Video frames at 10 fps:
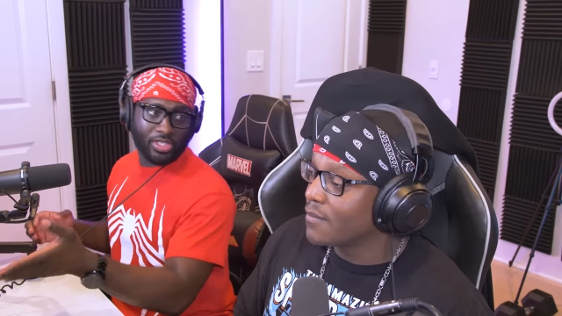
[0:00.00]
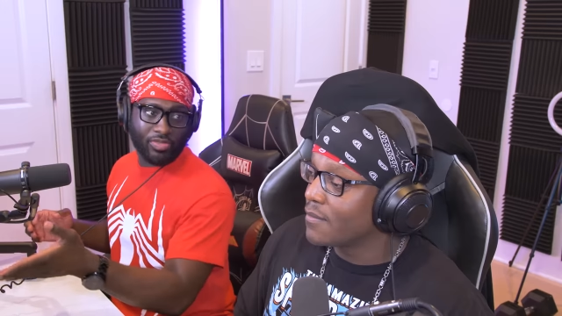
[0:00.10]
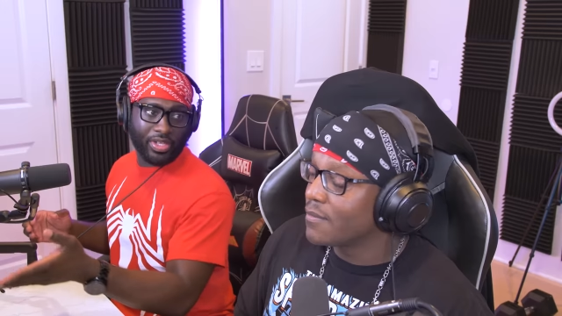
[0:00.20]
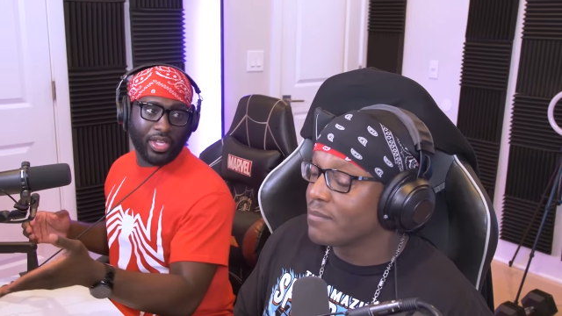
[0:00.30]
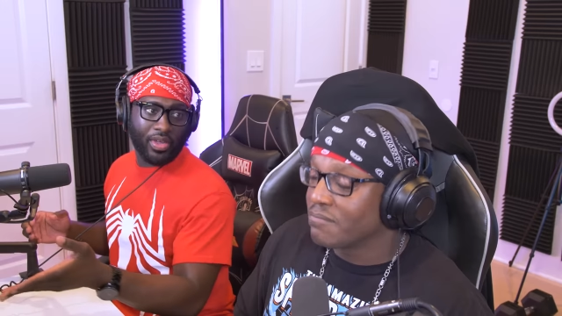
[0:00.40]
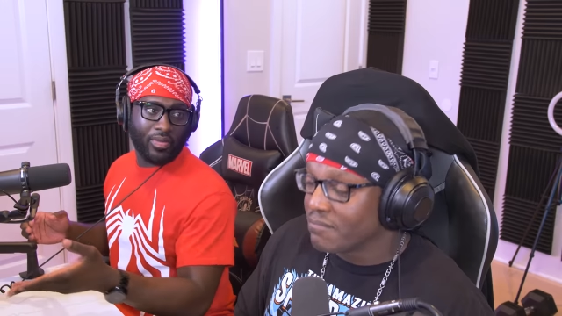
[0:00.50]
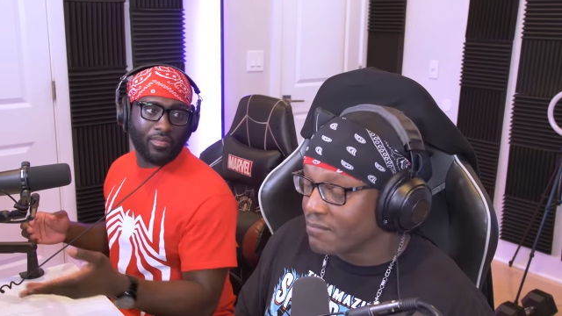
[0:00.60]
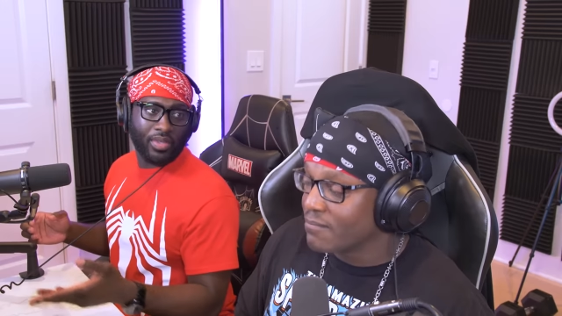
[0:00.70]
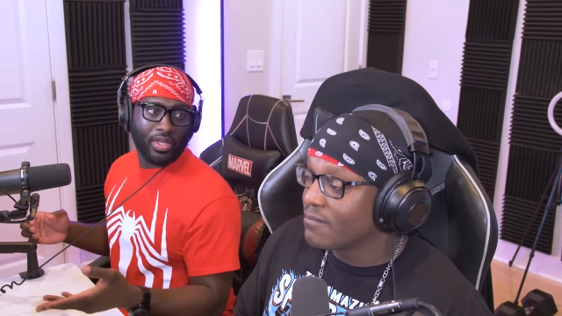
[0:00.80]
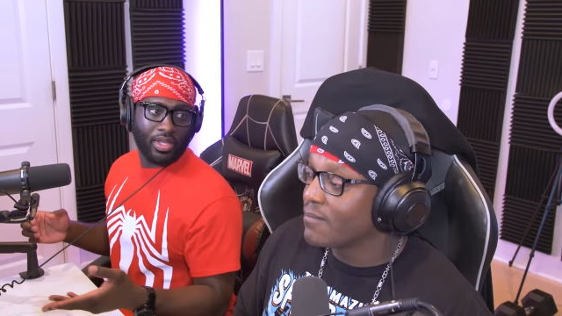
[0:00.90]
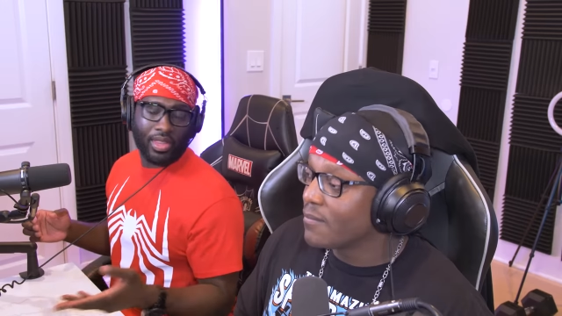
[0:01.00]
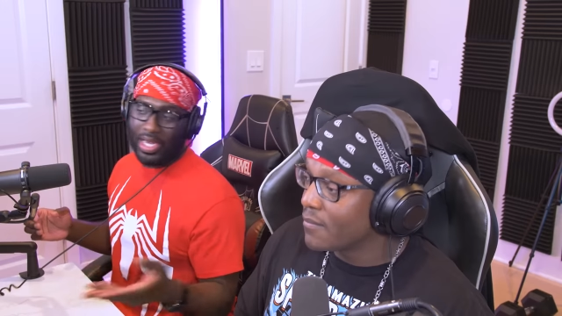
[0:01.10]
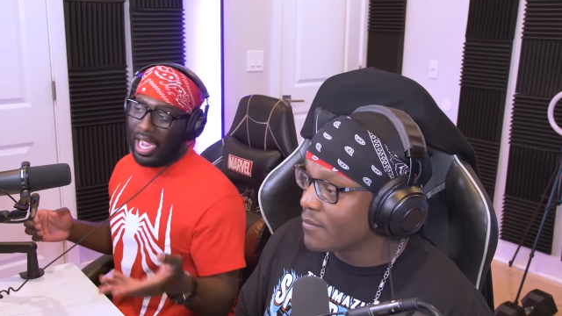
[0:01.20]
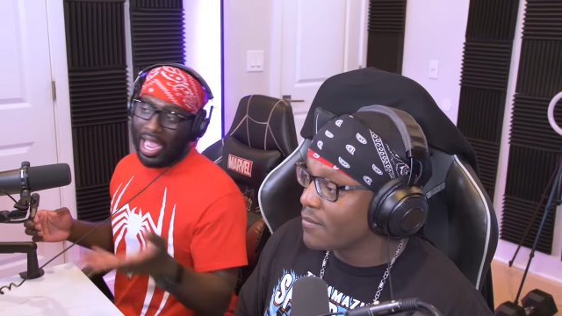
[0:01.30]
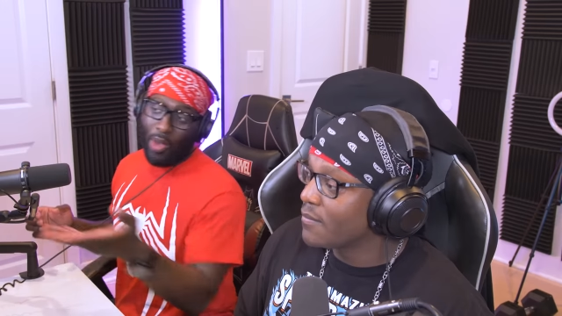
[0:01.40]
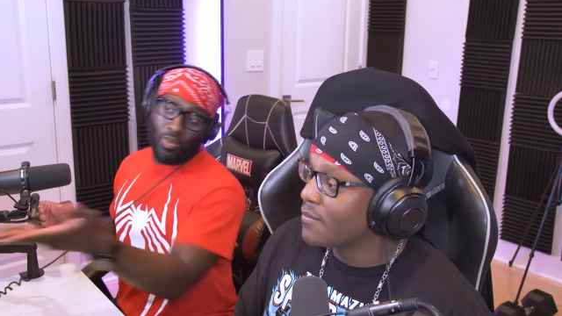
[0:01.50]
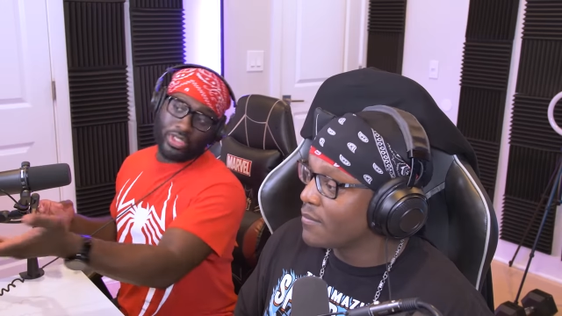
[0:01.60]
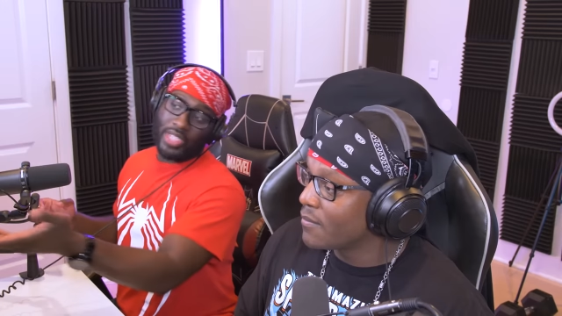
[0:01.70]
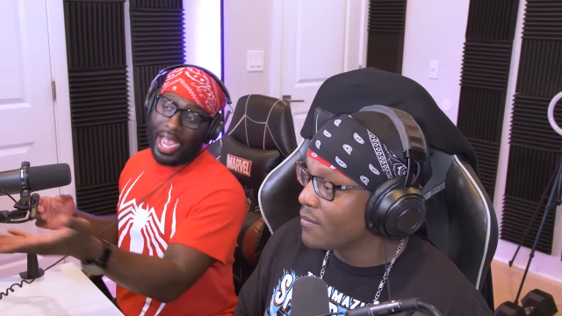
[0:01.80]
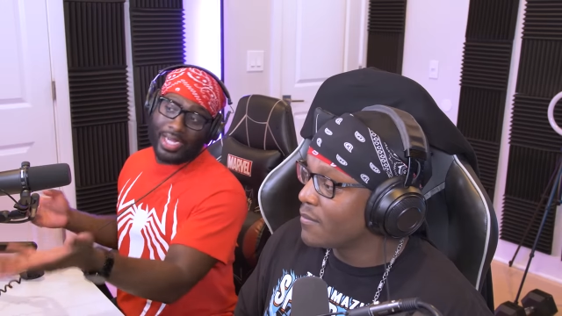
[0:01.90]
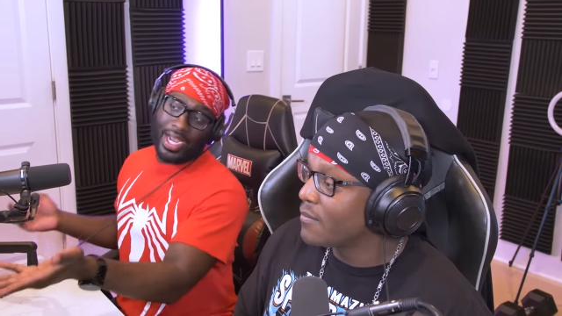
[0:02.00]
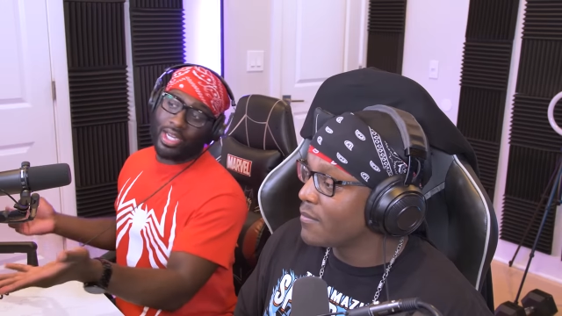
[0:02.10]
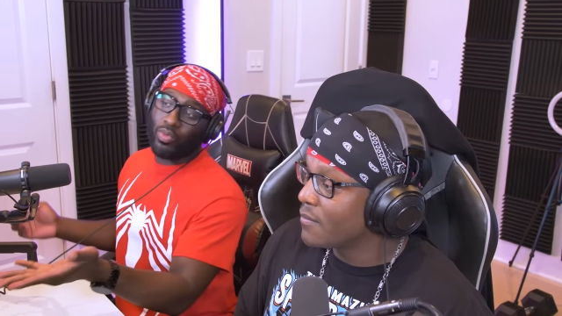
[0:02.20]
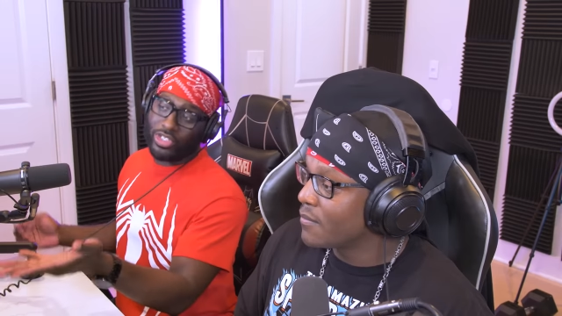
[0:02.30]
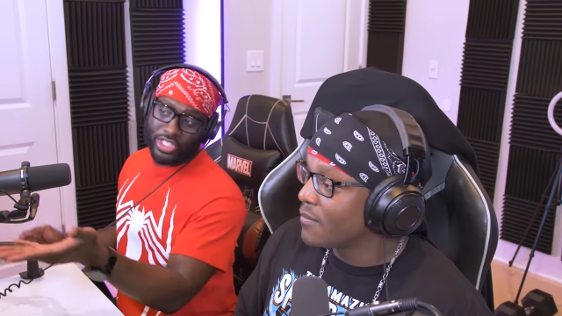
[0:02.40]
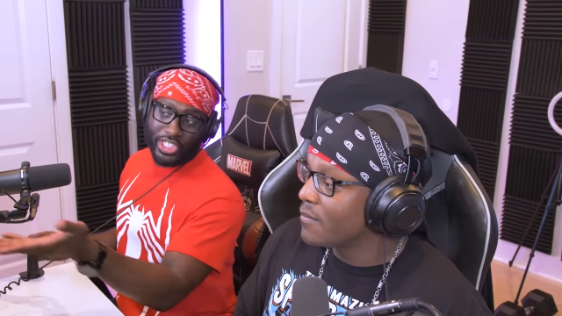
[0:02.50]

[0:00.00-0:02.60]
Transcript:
Speaker 1: this right now. Like, I kind of wish